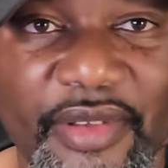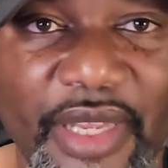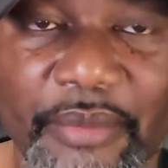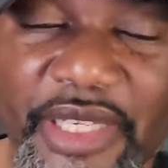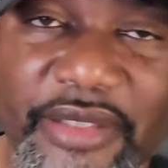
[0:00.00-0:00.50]

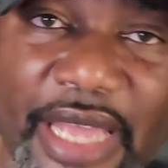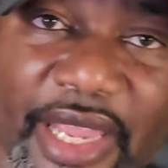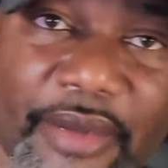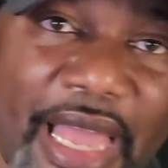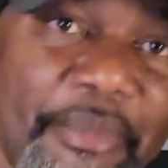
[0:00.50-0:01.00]
I mean,
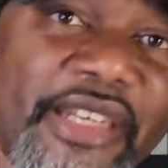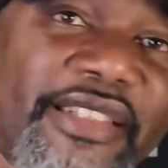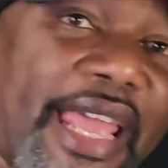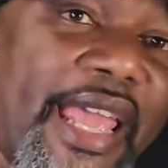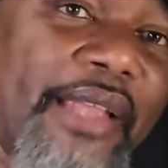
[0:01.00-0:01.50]
damn, how many
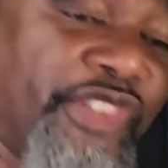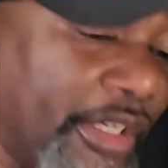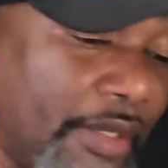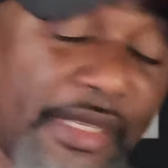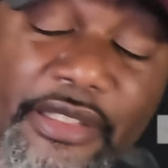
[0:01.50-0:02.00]
times
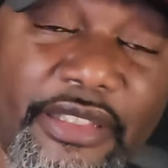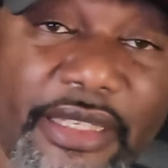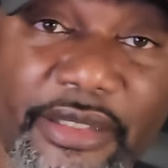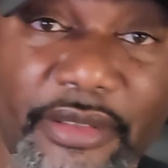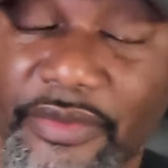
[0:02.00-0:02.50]

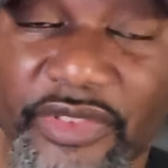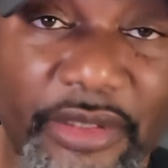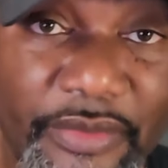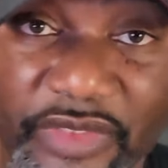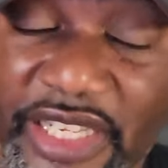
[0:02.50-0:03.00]

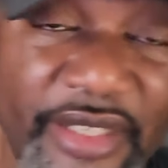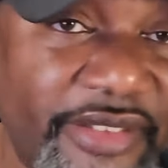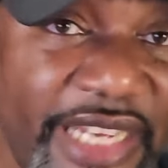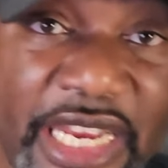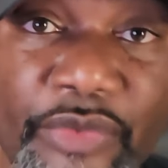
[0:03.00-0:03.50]
can a
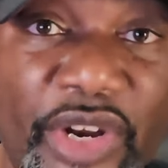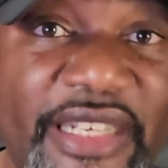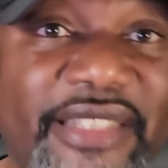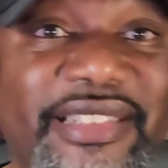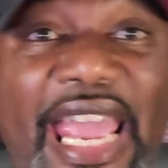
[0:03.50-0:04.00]
team run
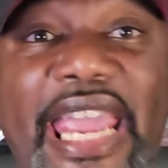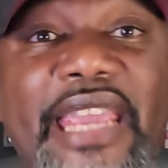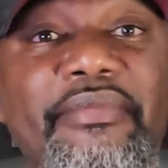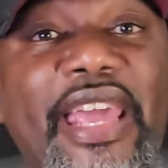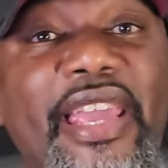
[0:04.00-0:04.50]
the
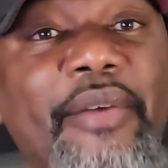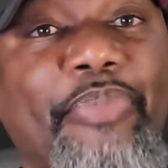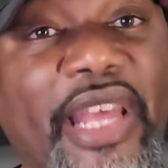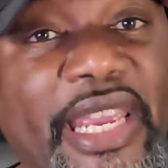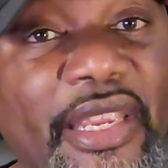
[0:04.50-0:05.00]
same damn
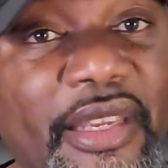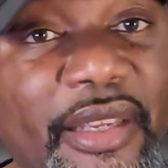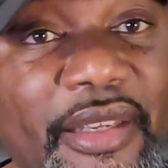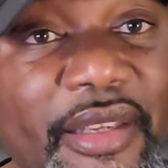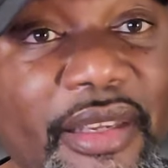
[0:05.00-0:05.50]
play
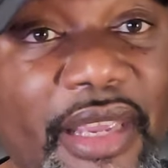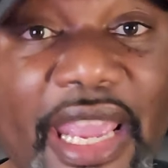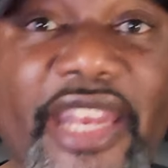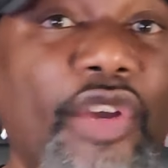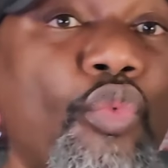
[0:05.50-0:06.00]

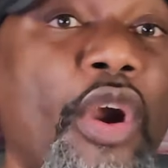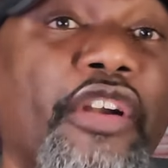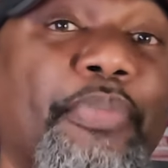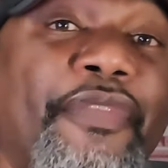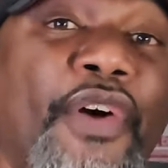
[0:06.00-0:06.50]
and it
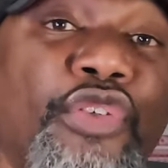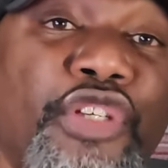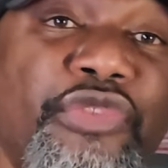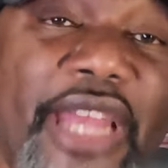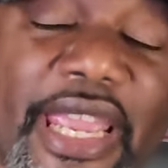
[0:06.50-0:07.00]
worked before
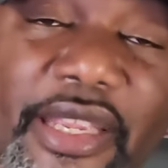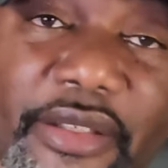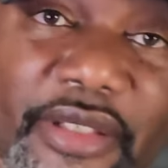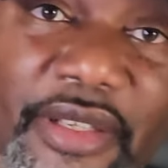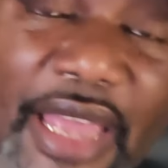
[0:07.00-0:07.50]
you
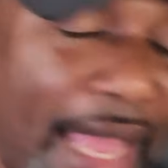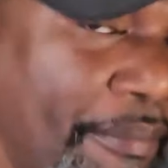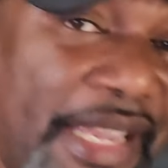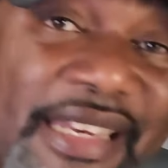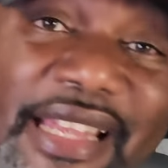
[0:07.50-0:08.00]
change? I
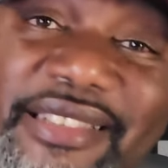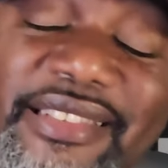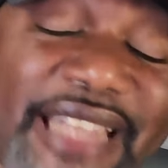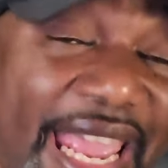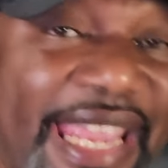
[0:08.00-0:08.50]
mean, that
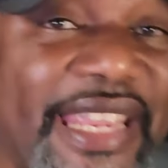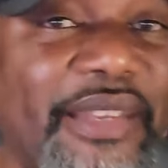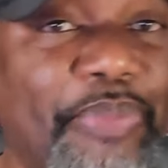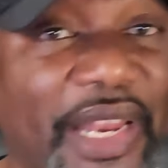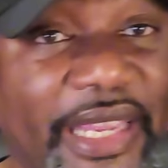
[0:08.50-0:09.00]

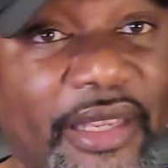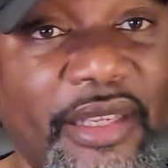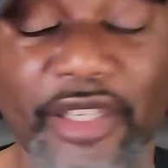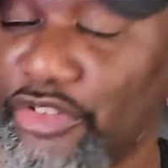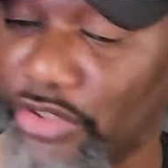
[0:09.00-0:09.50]
same play.
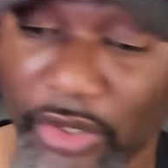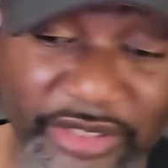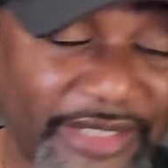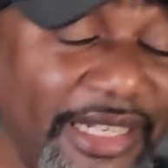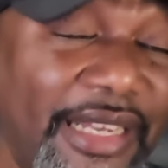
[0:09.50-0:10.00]

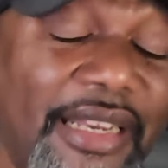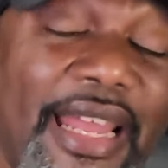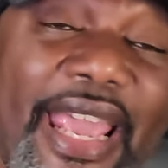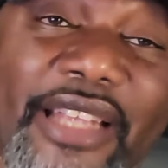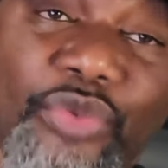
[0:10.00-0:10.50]
Georgia did it
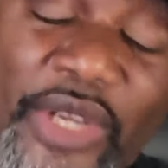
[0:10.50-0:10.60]
last